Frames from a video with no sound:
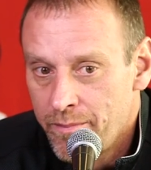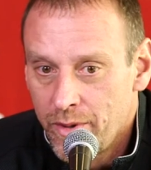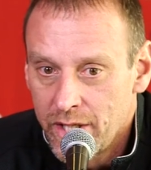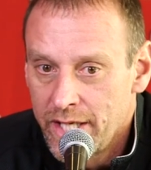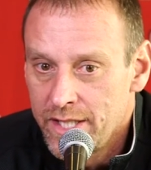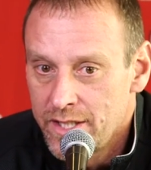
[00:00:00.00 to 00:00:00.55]

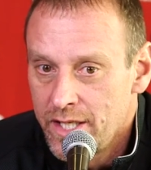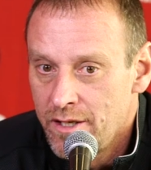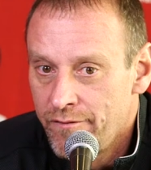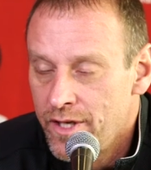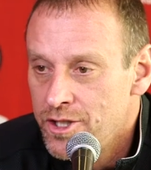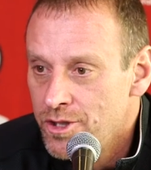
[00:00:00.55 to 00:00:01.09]
put his
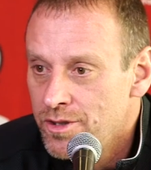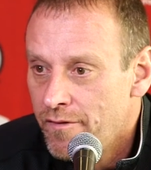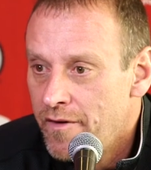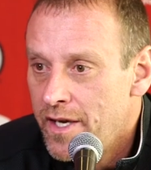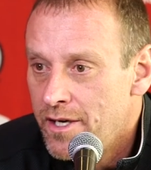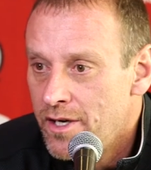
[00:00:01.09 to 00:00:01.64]
individual
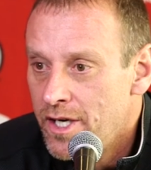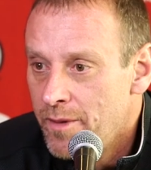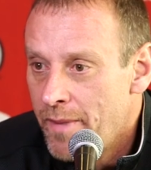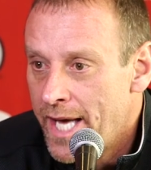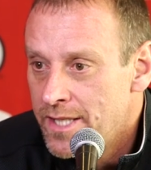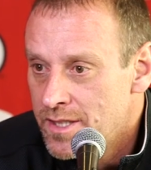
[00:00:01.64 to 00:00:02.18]
defender in a
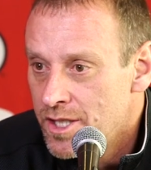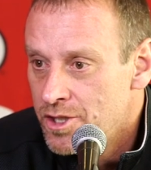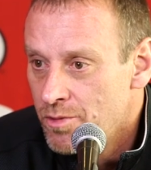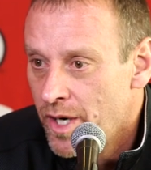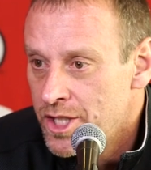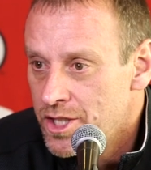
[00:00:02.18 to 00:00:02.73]
bad
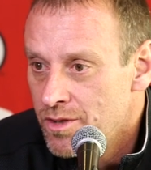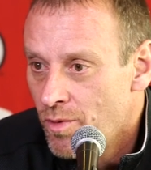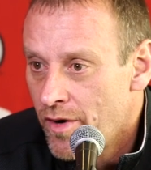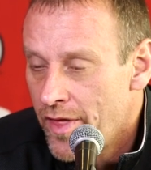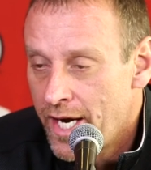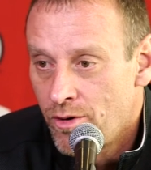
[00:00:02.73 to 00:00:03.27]
situation
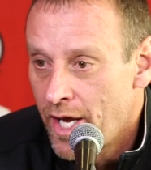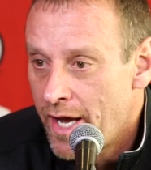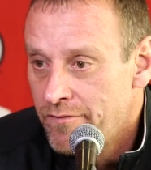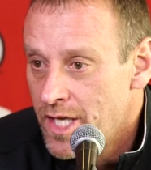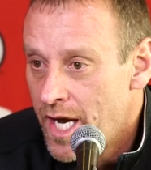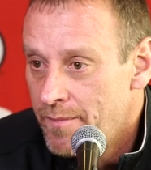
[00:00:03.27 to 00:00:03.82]
where they don't
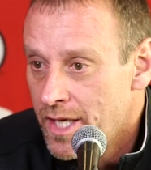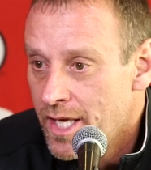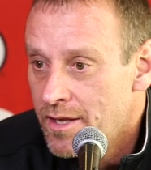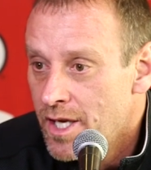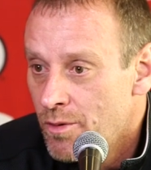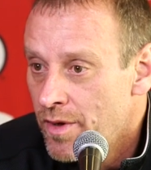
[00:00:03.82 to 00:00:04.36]
have time to
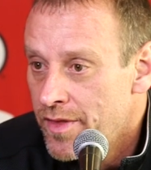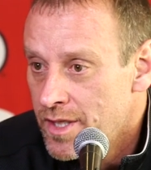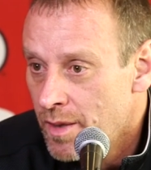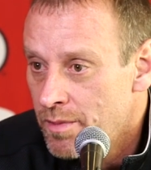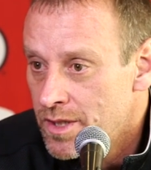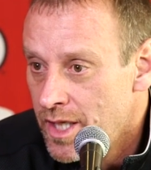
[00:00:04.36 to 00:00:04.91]
get there with the
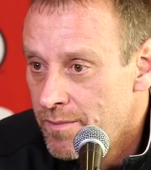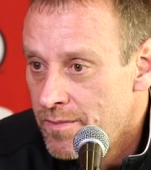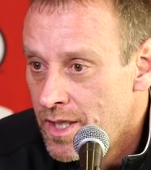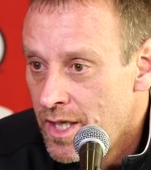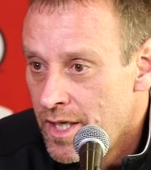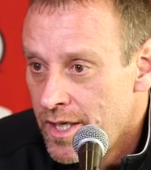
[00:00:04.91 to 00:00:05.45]
double team.
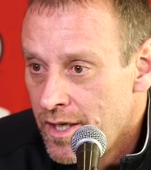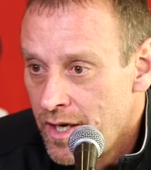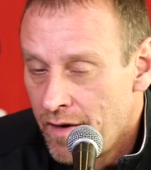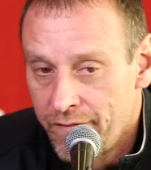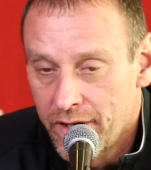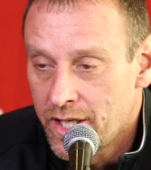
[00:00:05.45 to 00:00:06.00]

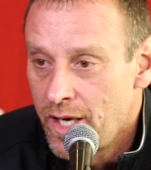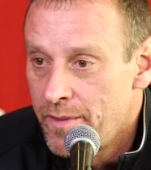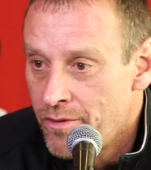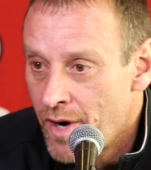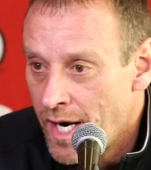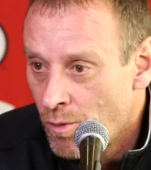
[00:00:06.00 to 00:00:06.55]
If they're
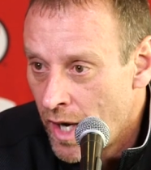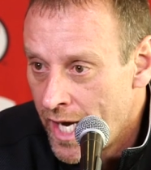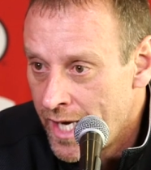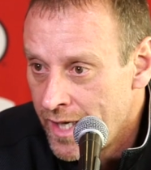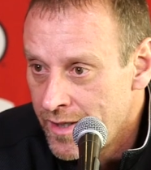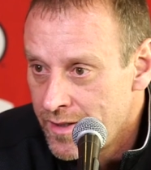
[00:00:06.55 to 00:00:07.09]
coming right
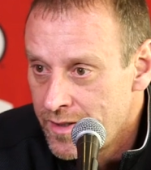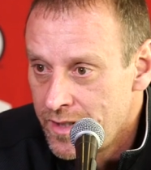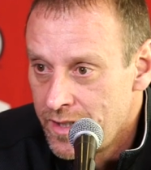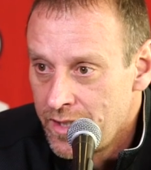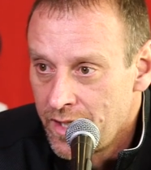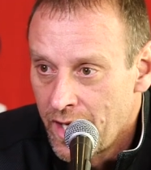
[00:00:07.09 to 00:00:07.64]
away,
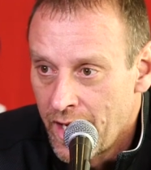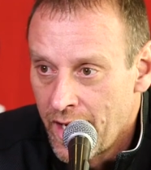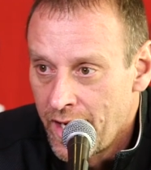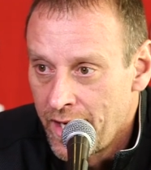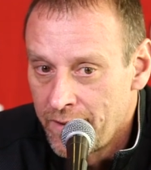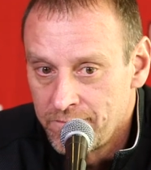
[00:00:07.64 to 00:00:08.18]

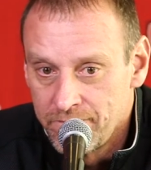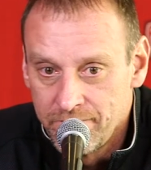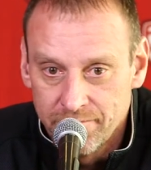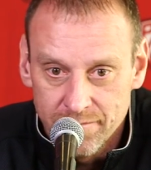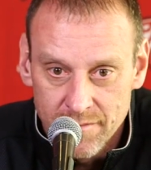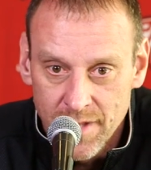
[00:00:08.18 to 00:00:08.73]

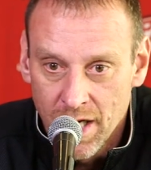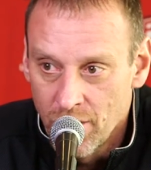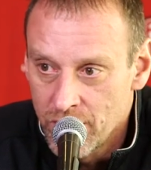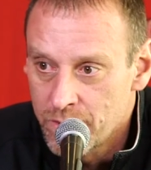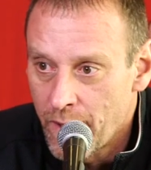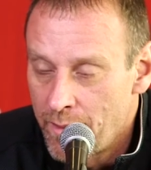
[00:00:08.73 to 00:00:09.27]
you know,
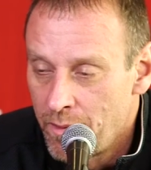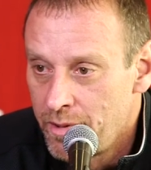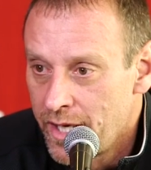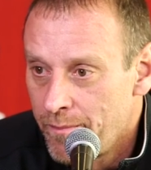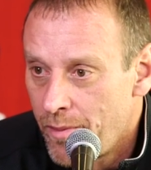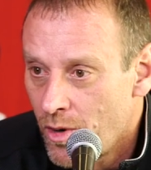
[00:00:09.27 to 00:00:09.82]
it's
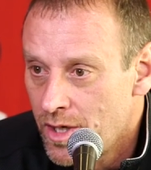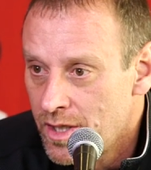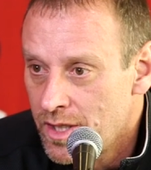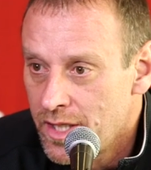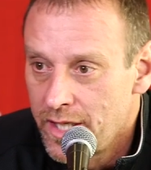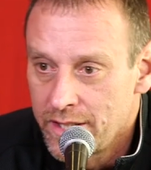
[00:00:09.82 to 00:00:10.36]
probably
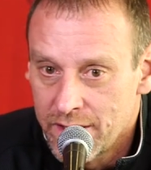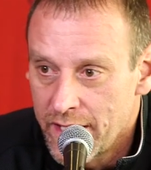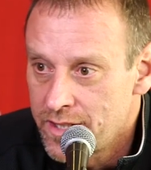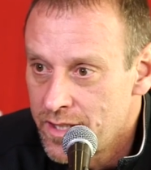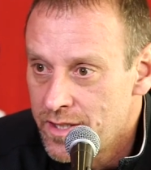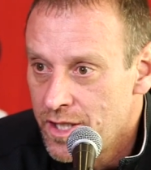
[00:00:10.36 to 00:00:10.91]
important to
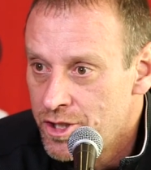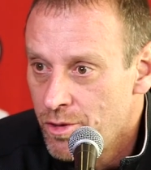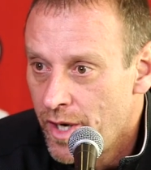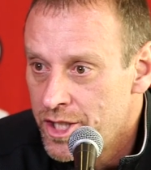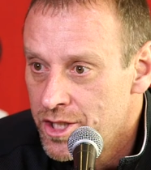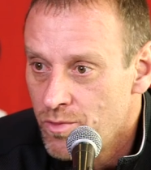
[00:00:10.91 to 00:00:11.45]
assess the
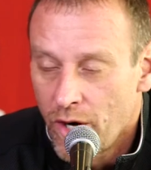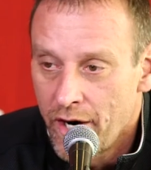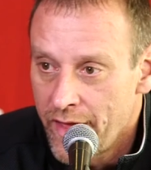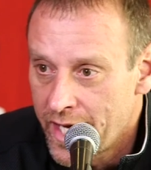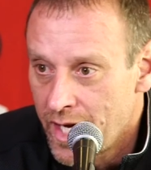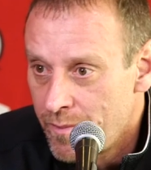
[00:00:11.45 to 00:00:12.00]
situation, where are
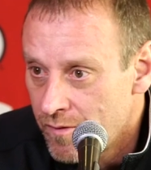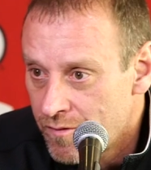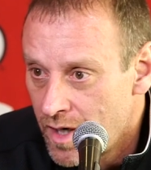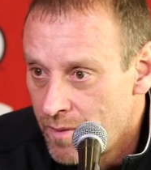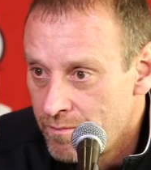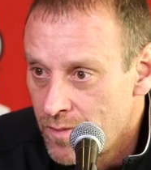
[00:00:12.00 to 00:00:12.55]
they coming
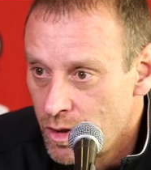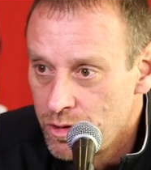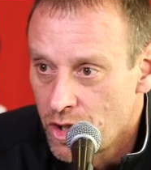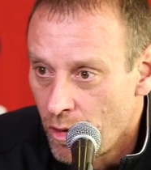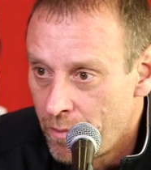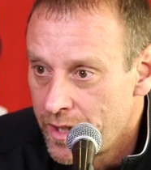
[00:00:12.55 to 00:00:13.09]
from,
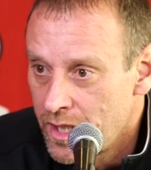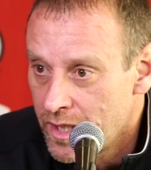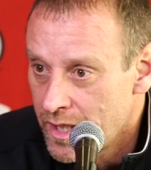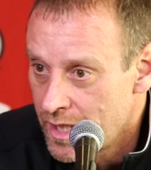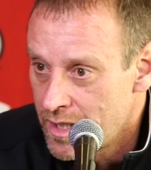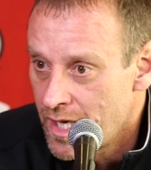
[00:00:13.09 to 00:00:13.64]
who's open,
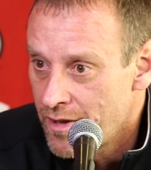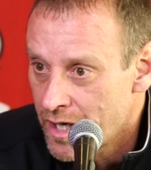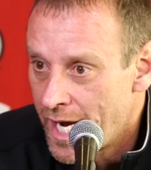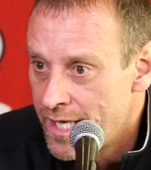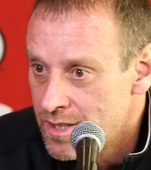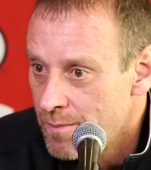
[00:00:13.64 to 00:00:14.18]
and get the other
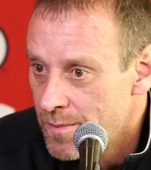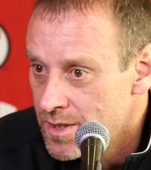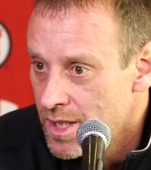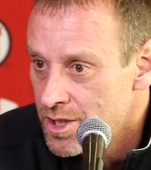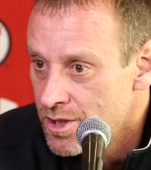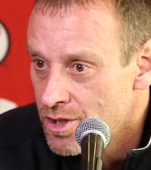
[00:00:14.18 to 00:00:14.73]
guys in
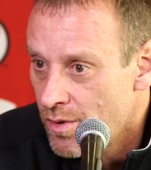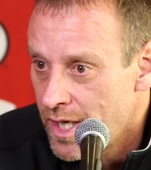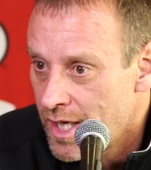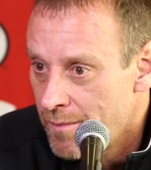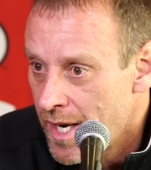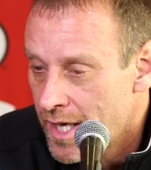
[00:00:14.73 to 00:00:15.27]
position so he
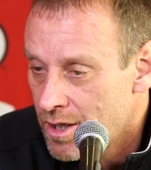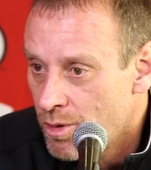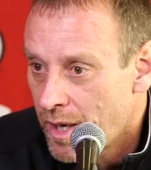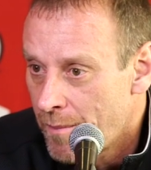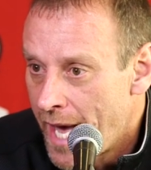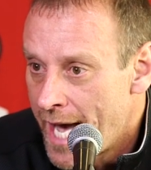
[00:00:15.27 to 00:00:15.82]
can make a
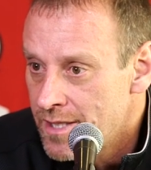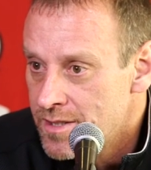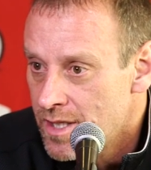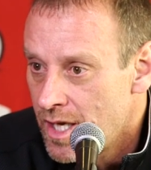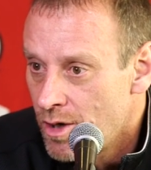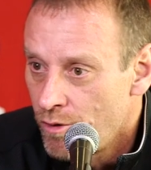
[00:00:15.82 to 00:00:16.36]
quick pass,
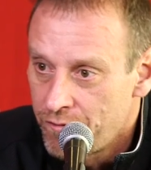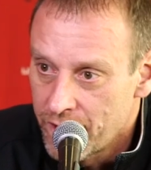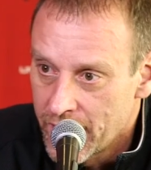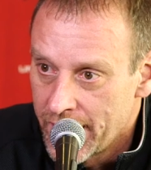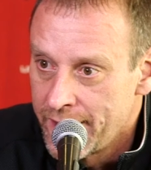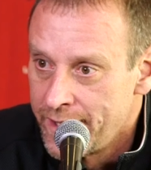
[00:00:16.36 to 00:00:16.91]
and then
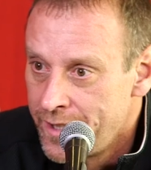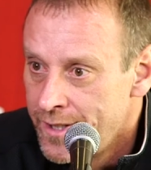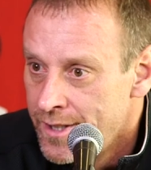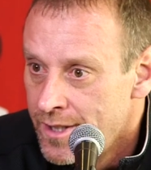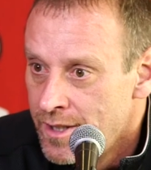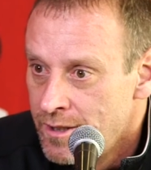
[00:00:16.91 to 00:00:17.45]
hopefully
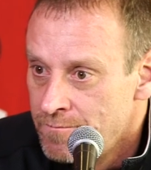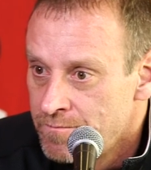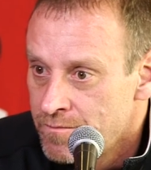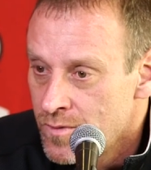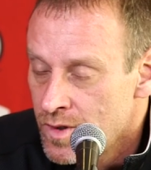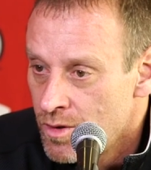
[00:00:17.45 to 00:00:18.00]

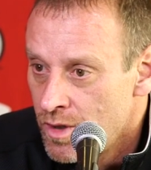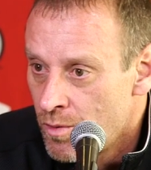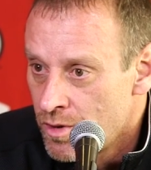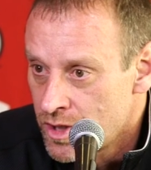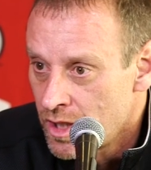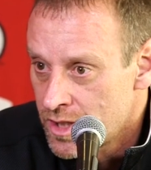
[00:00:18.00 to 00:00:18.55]
it
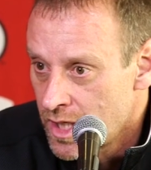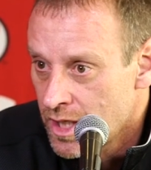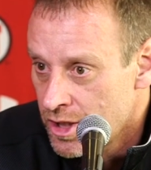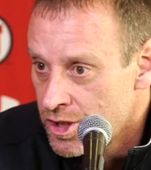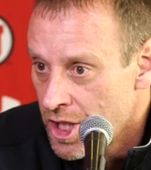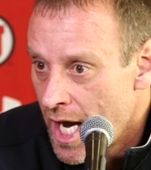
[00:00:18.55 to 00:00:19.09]
results in a
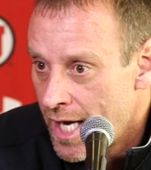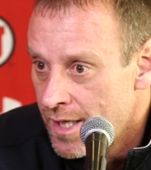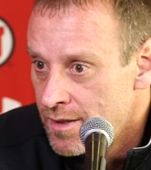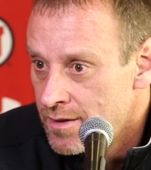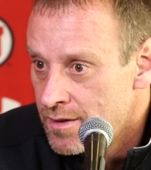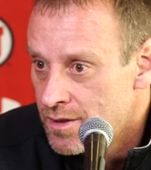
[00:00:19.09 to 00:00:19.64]
good shot.
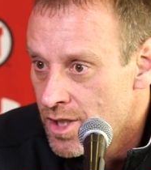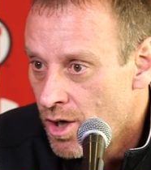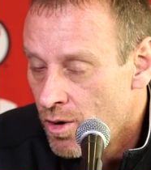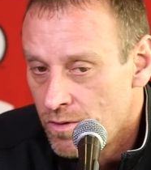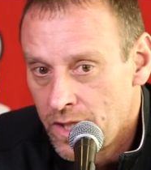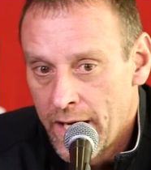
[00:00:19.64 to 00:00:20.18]

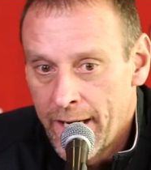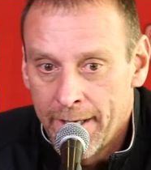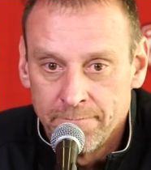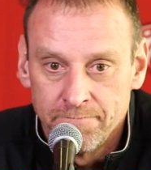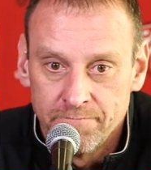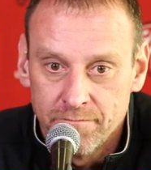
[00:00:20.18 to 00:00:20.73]
So
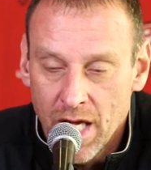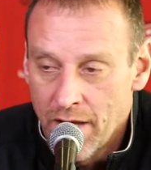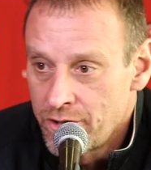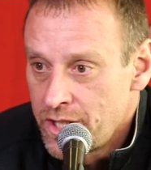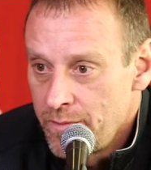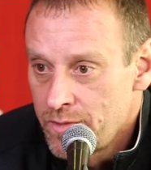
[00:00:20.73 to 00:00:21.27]

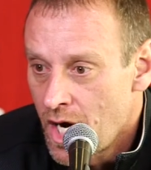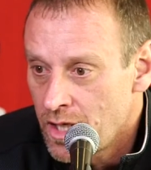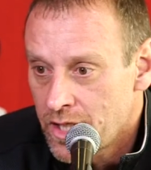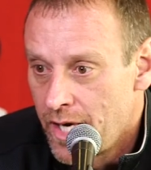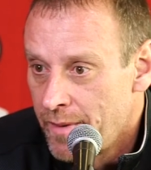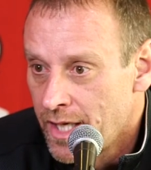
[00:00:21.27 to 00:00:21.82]
other teams
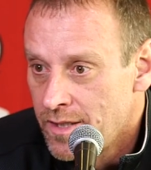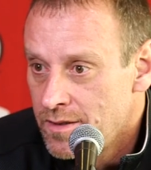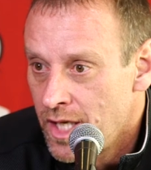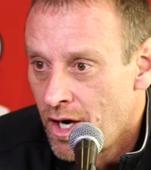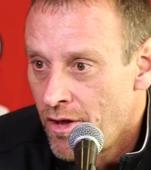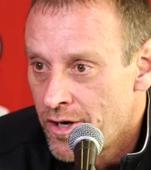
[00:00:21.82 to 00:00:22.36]
aren't coming.
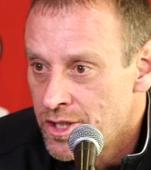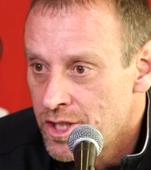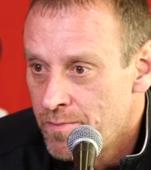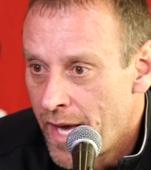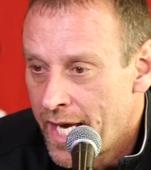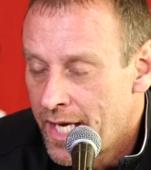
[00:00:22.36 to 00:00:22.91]
You know, they're
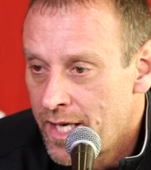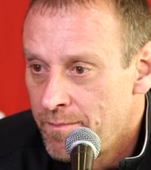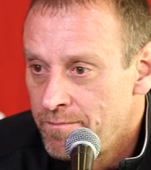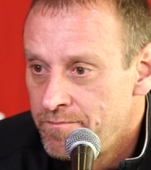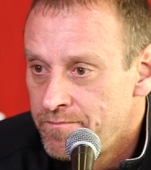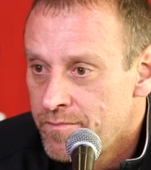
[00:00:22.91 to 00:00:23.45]
just banging
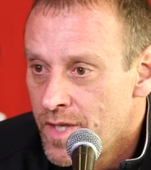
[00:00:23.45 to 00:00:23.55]
him